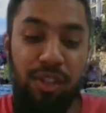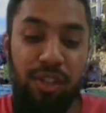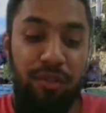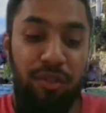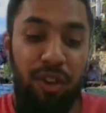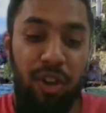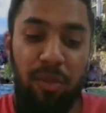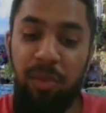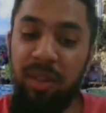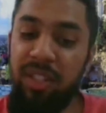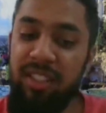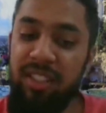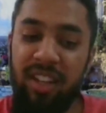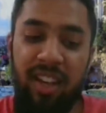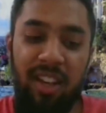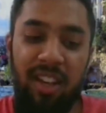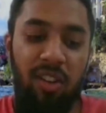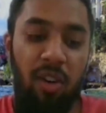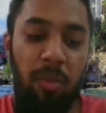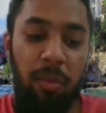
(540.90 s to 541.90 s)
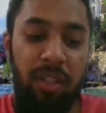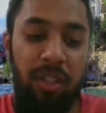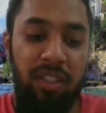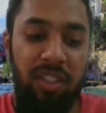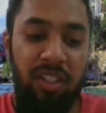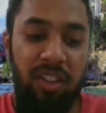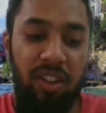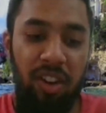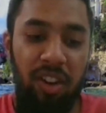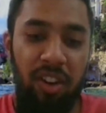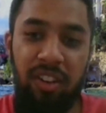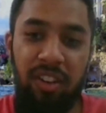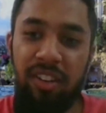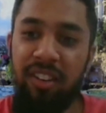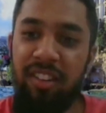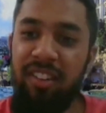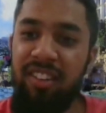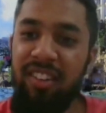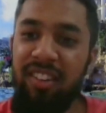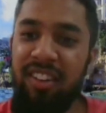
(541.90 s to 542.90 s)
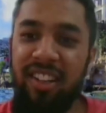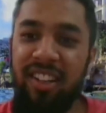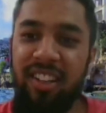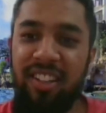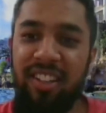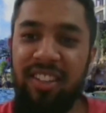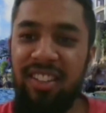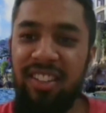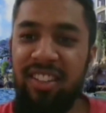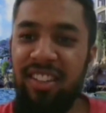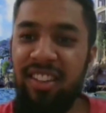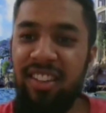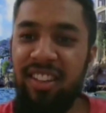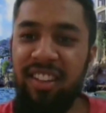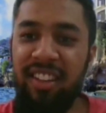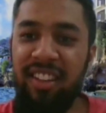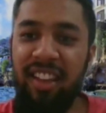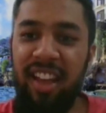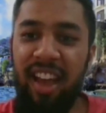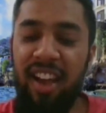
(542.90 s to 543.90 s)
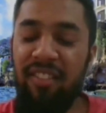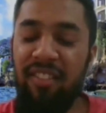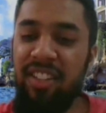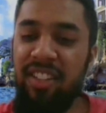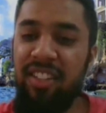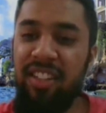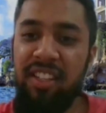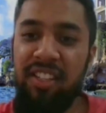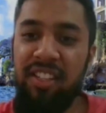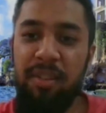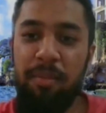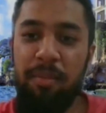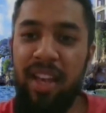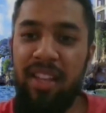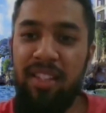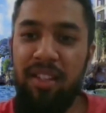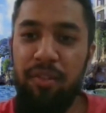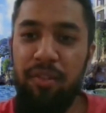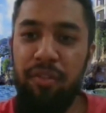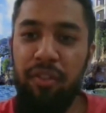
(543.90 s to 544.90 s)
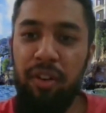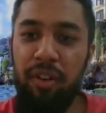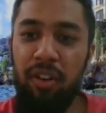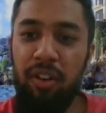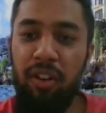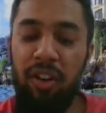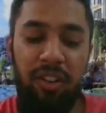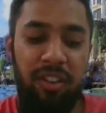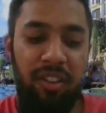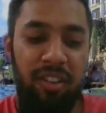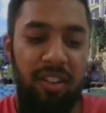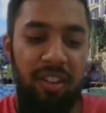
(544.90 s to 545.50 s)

of all, I must thank Almighty God because everything is a blessing from God